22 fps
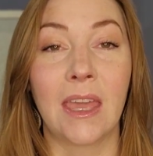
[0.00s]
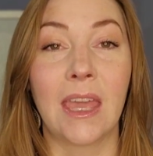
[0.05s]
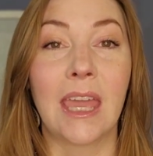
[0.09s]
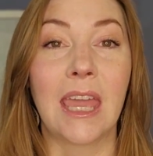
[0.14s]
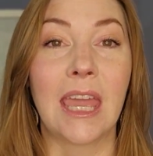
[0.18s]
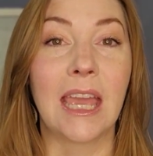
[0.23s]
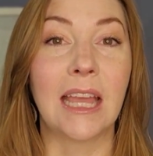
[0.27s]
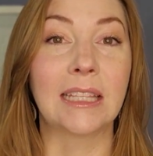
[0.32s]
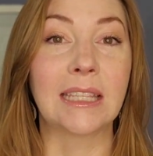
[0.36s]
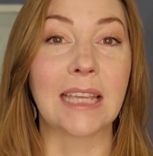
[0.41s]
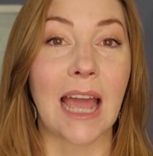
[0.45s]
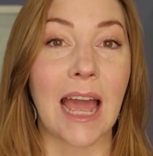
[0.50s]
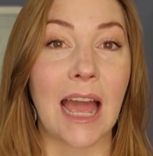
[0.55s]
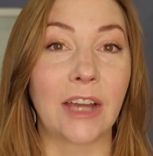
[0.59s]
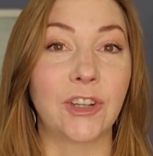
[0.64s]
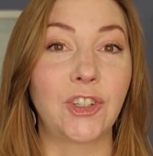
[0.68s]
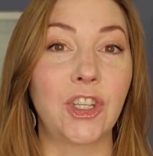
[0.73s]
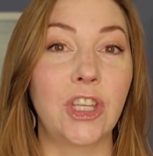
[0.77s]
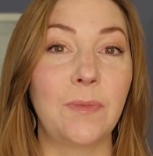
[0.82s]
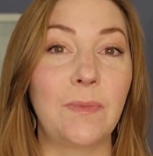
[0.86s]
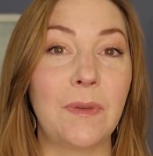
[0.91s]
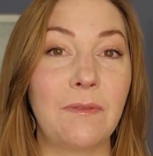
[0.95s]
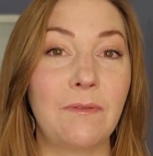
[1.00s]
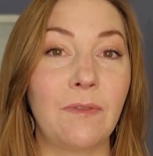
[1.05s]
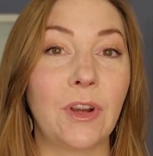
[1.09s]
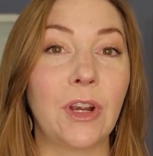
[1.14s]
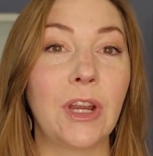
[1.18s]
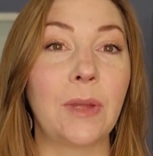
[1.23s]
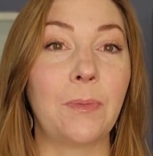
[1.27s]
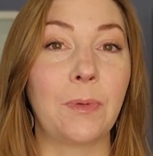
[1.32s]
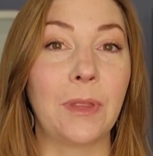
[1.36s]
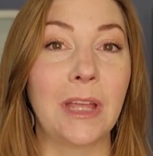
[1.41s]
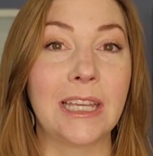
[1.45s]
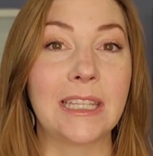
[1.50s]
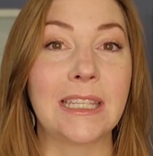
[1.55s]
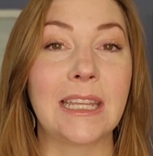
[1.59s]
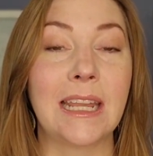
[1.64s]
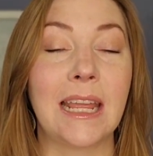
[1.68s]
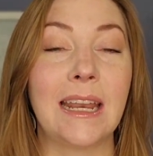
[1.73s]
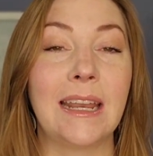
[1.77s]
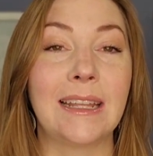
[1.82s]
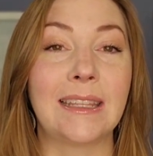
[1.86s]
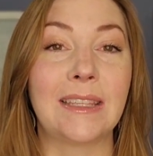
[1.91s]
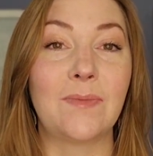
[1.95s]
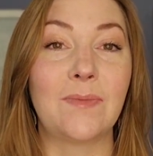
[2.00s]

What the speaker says: It's actually been very pleasant and it's